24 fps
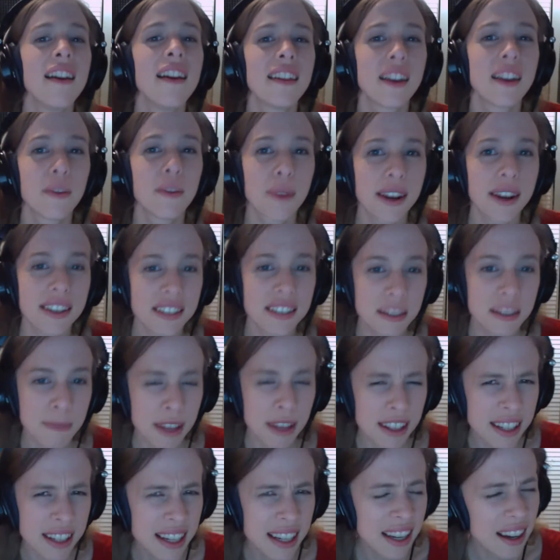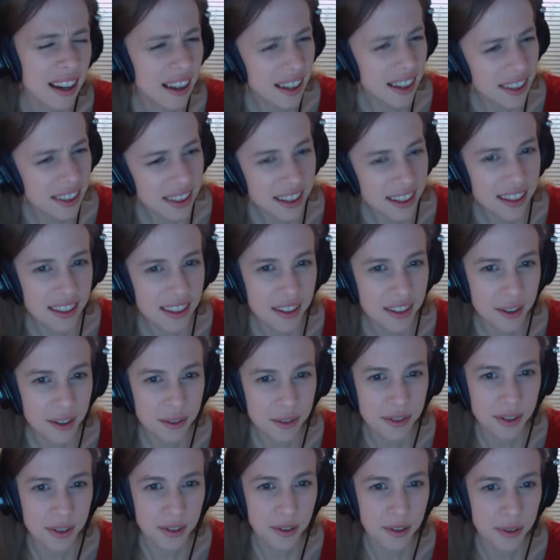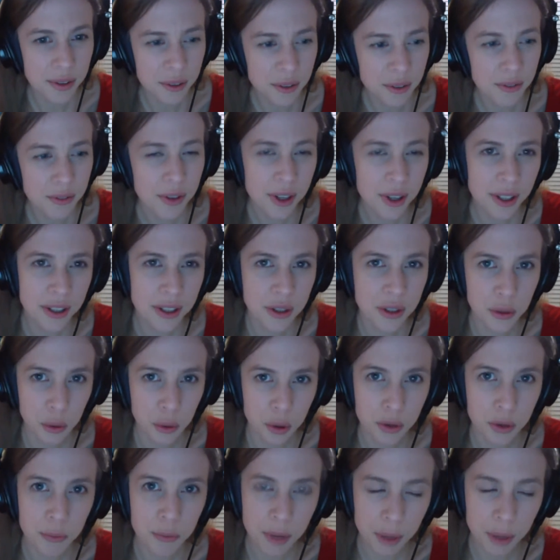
Get right into melody. I think the notes are fairly short,